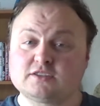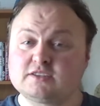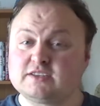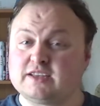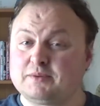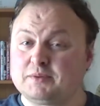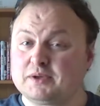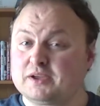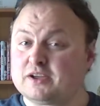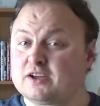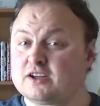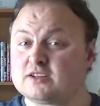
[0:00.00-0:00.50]
and
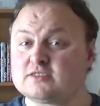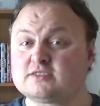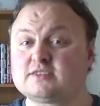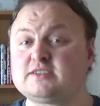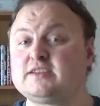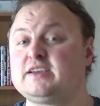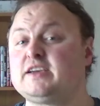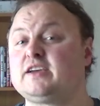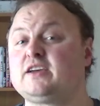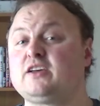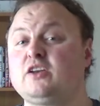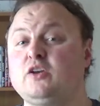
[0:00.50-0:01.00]
debit cards
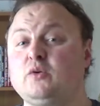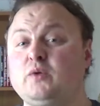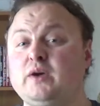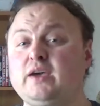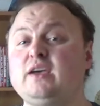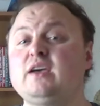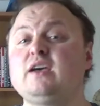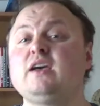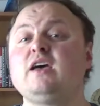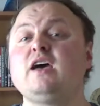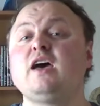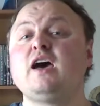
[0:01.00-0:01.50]
taken away
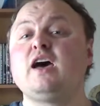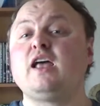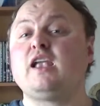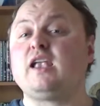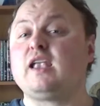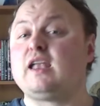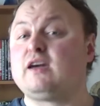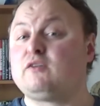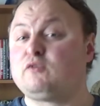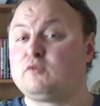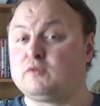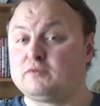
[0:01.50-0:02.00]
and
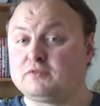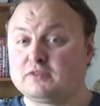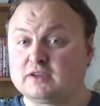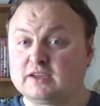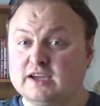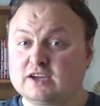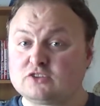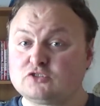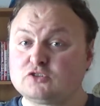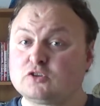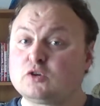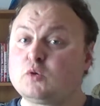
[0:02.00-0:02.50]
left with the
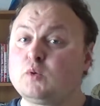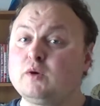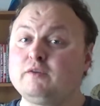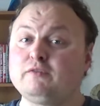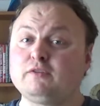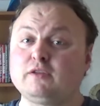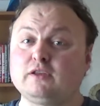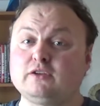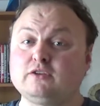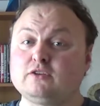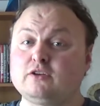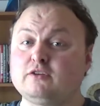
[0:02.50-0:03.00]
cash
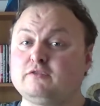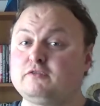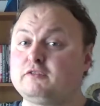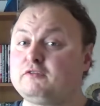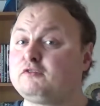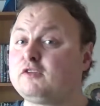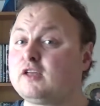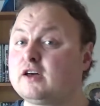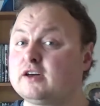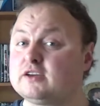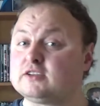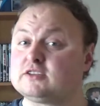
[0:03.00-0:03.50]
equivalent of a
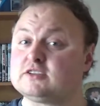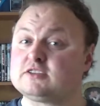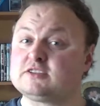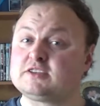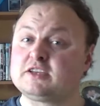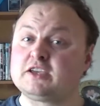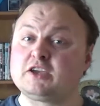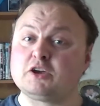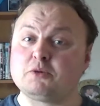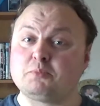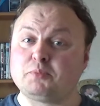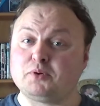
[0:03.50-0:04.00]
flight to
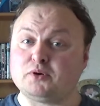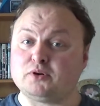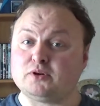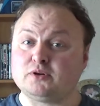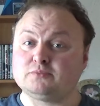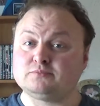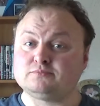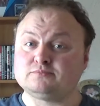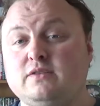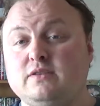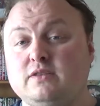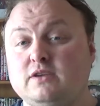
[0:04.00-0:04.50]
Singapore.
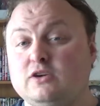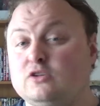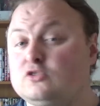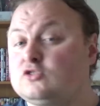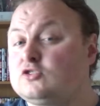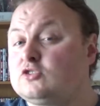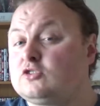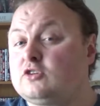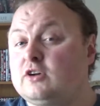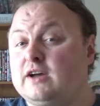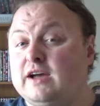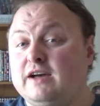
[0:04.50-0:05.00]
They also
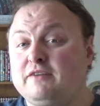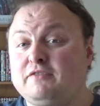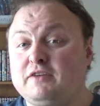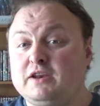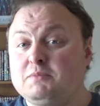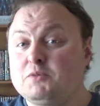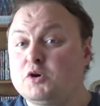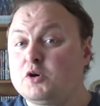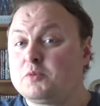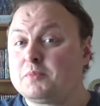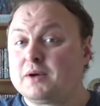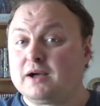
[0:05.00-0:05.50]
don't have any
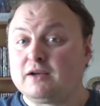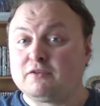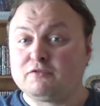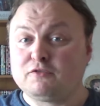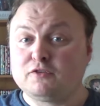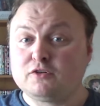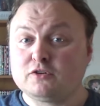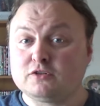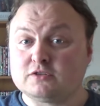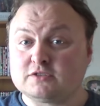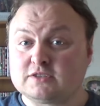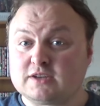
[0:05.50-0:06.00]
mobile
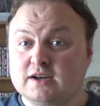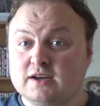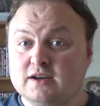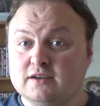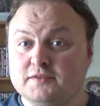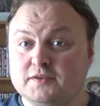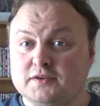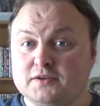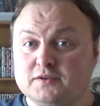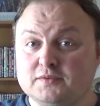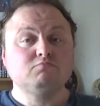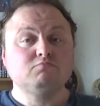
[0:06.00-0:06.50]
phones either,